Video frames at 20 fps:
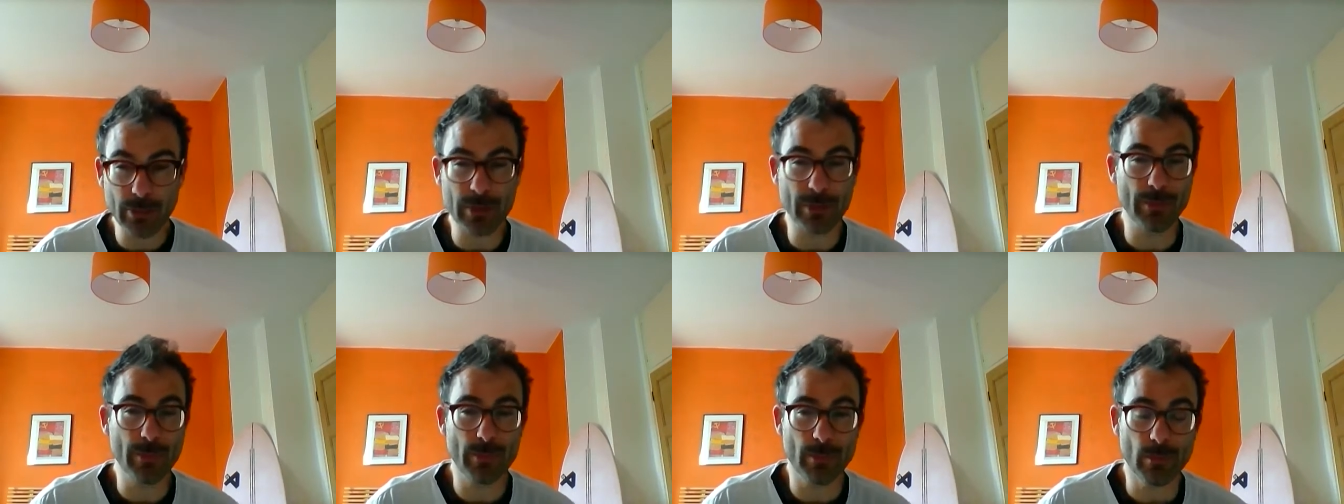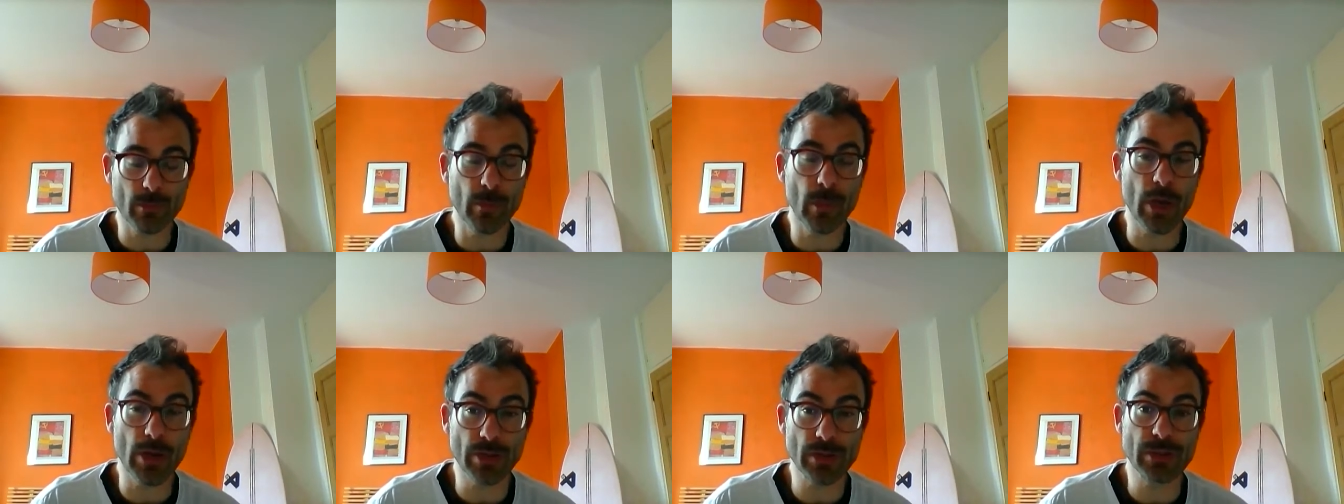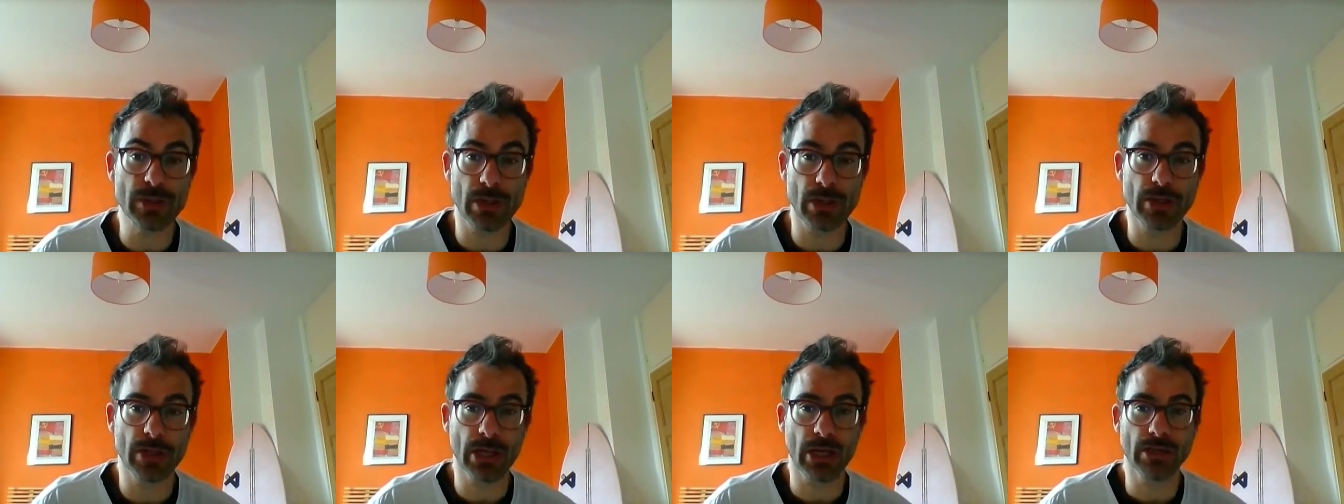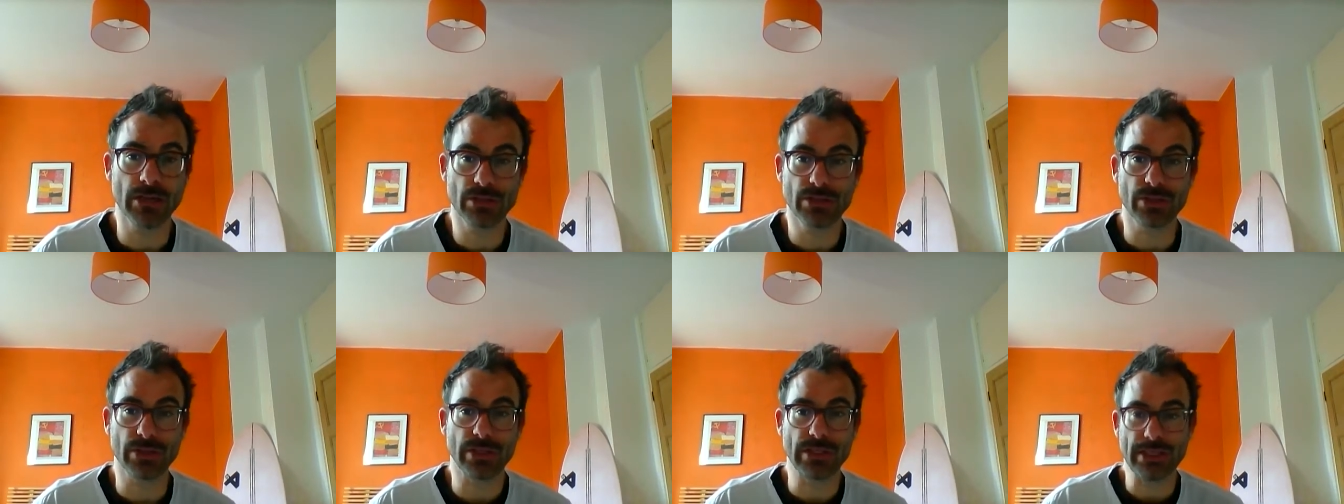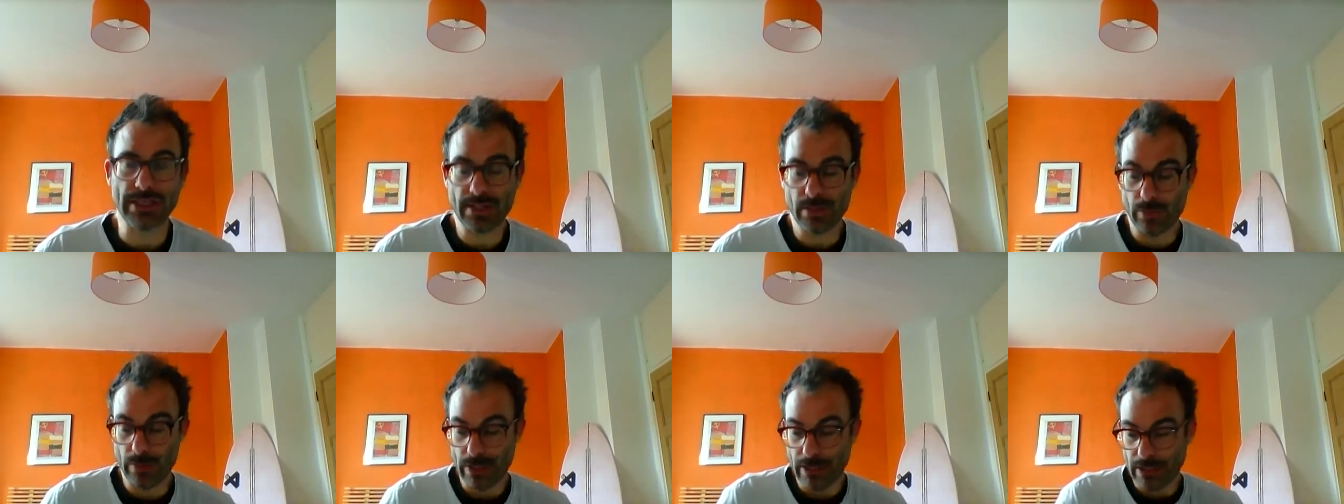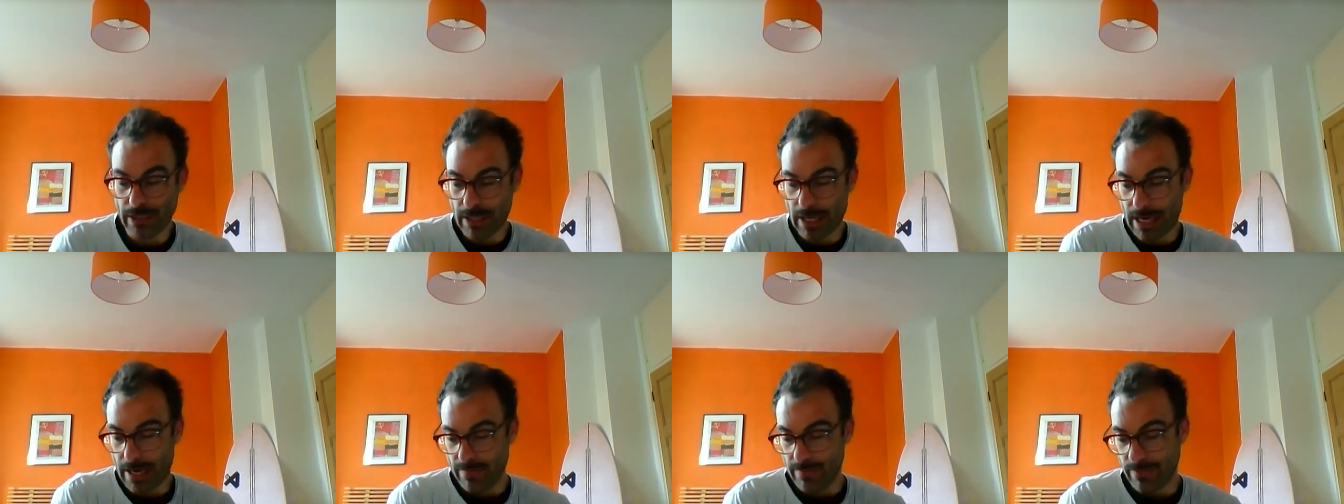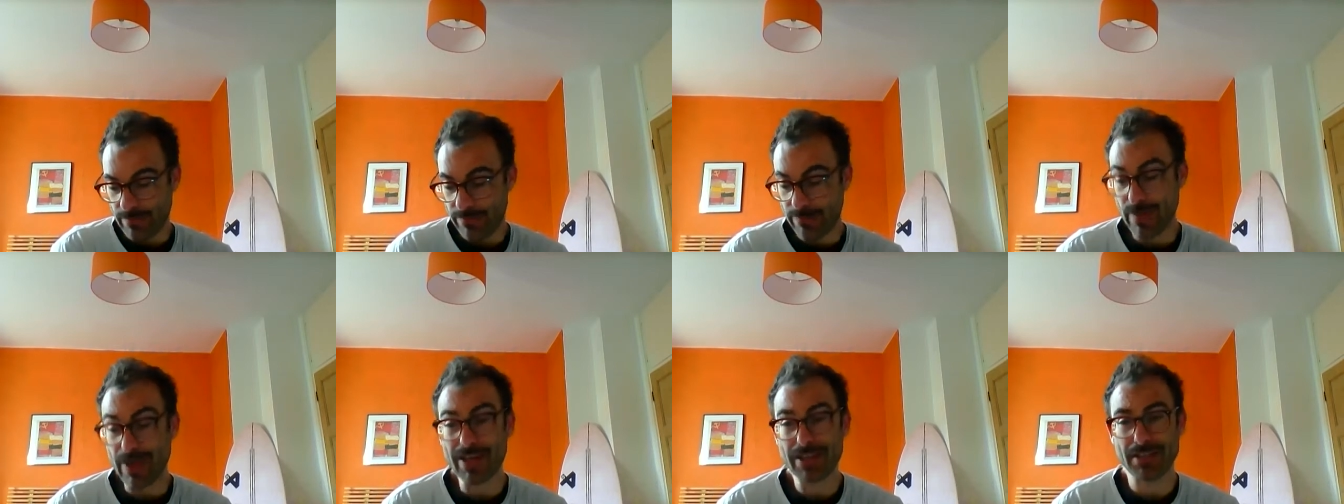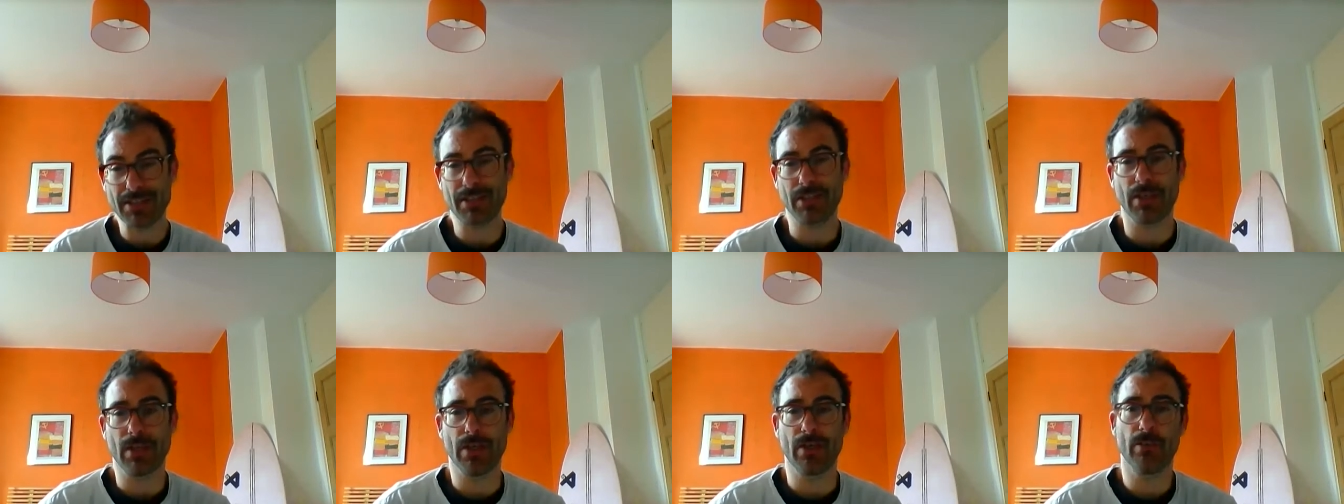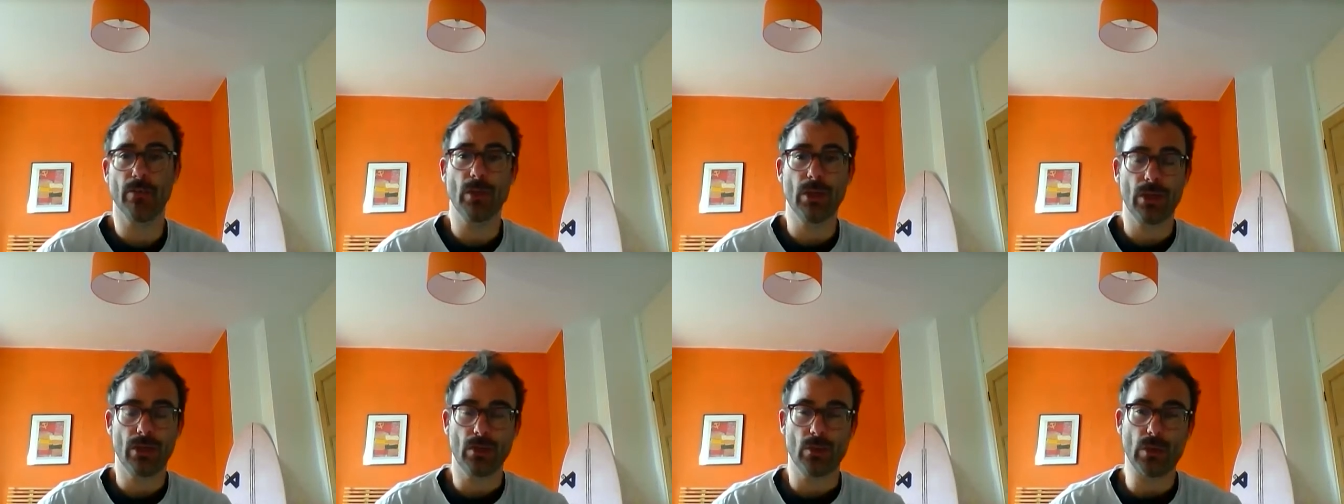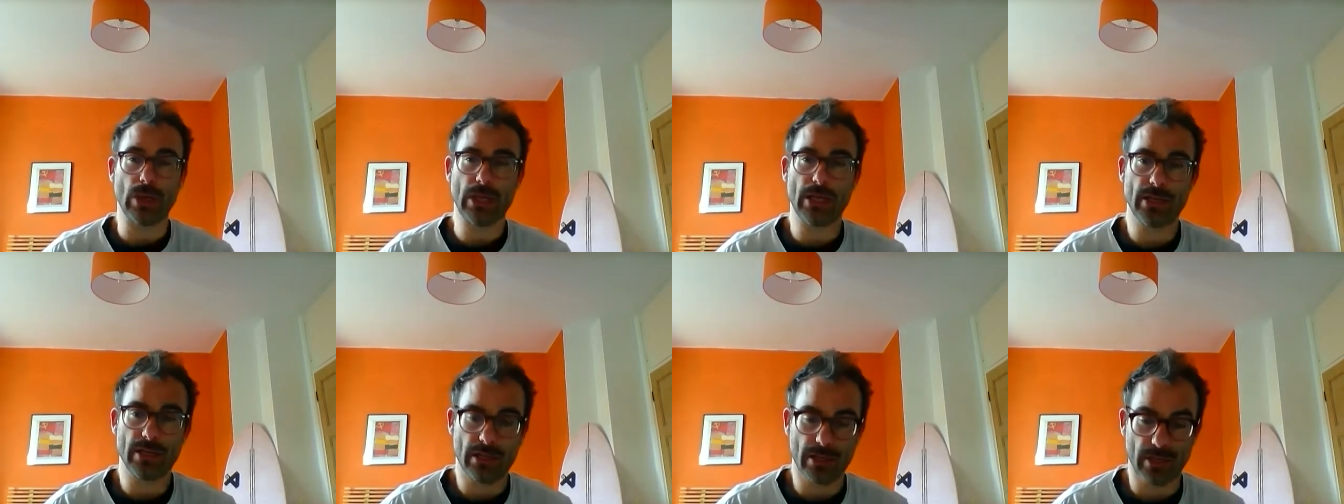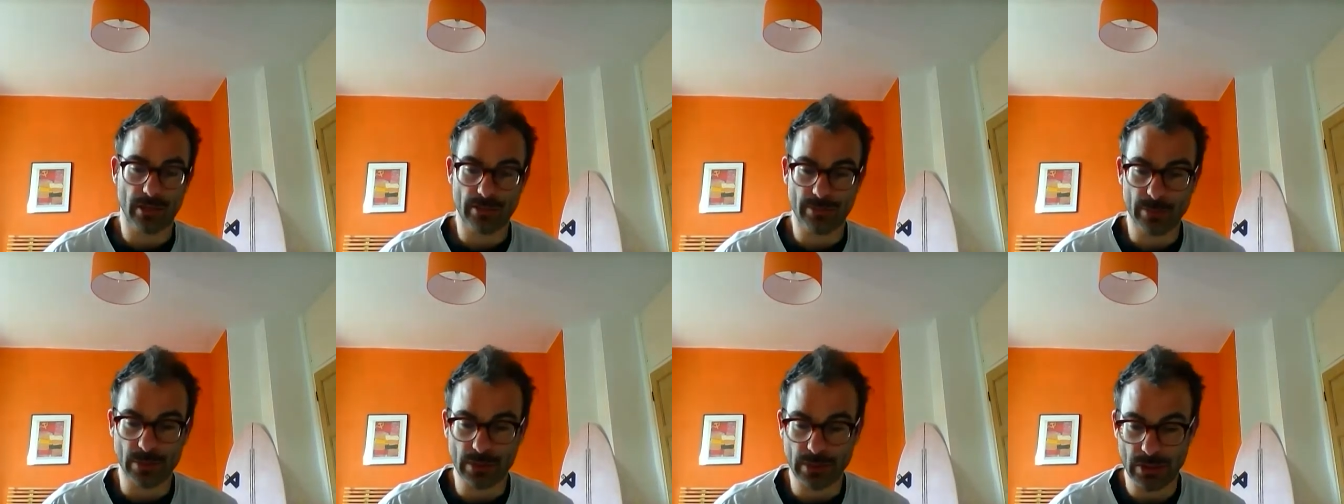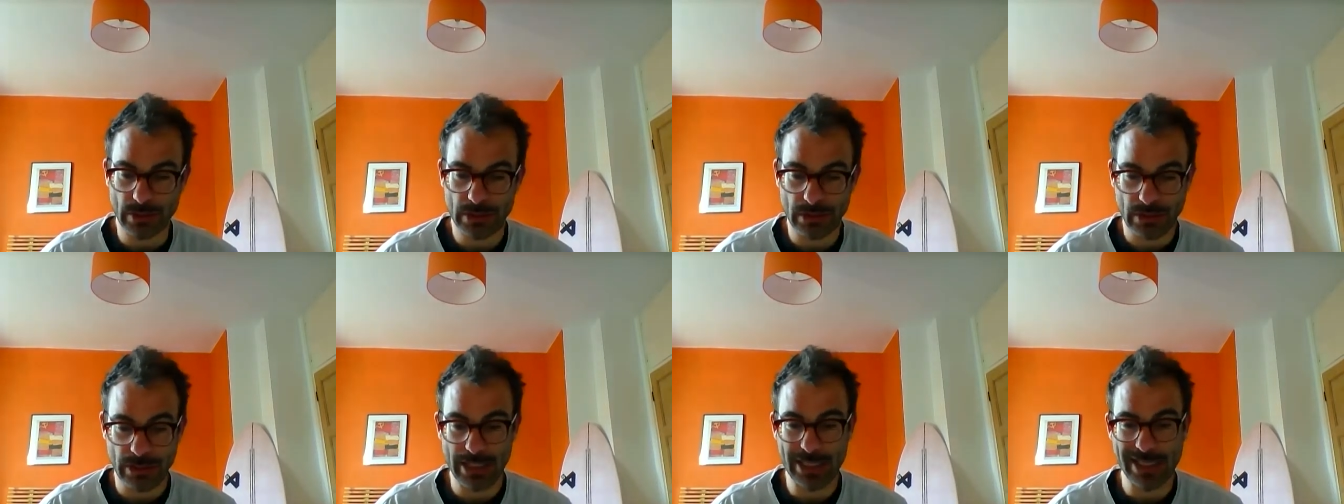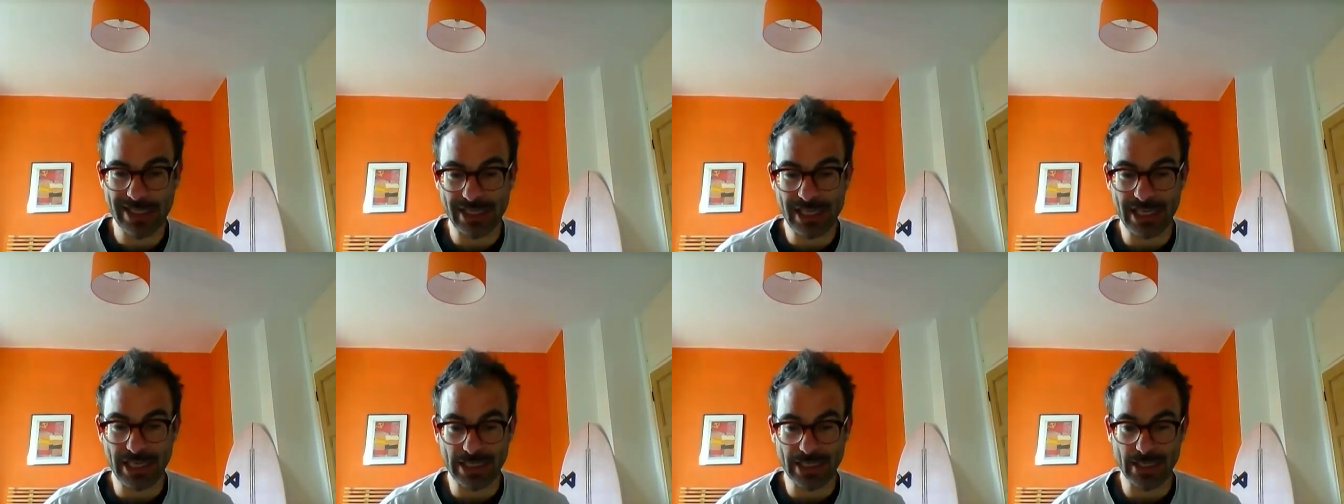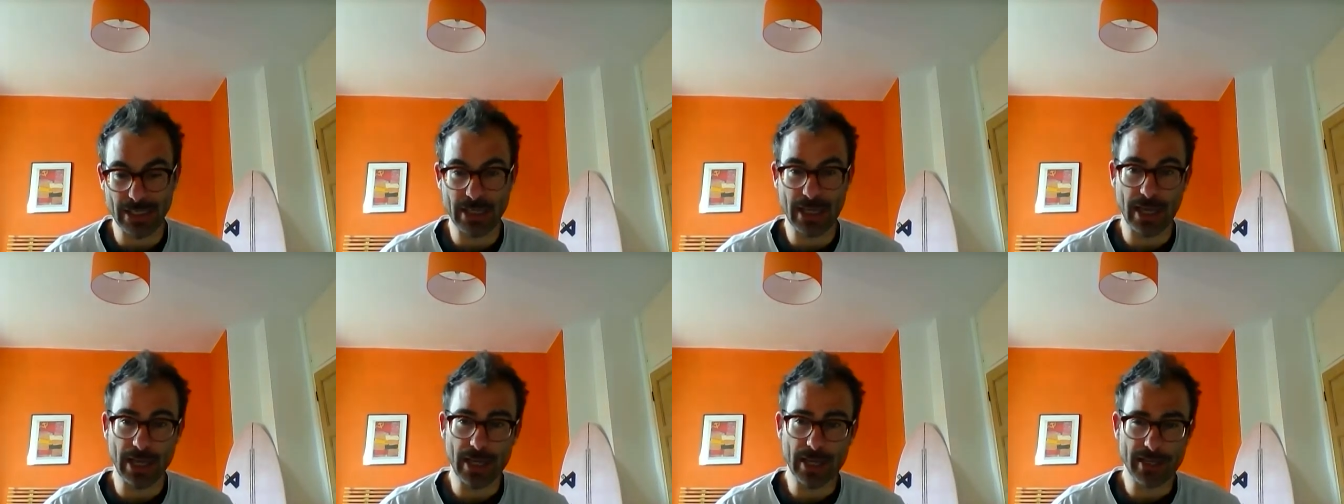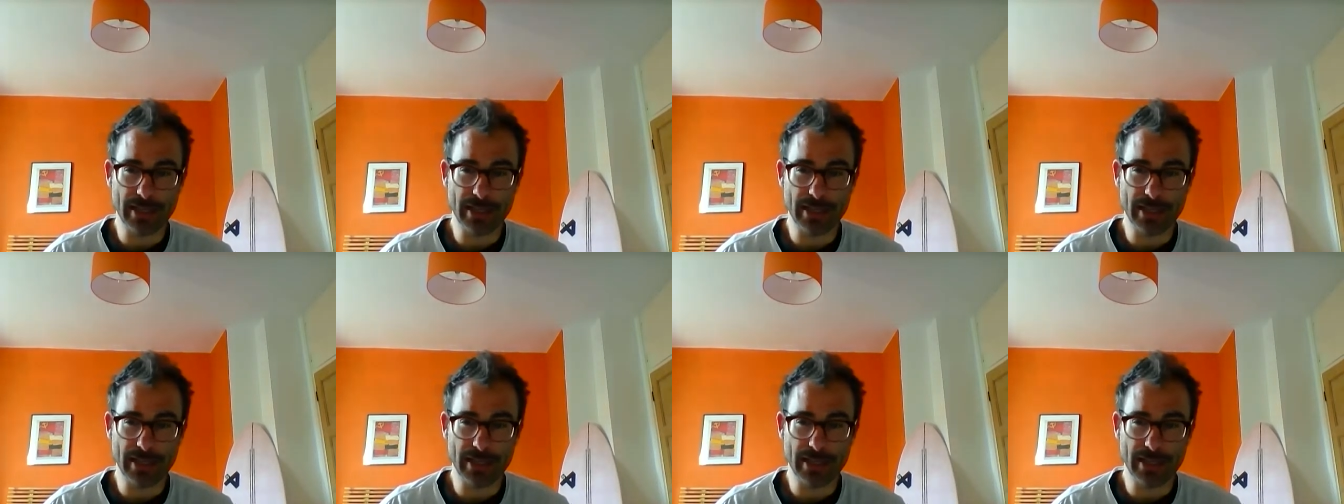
with most other countries, we're going to have a fixed term where the government is in, okay?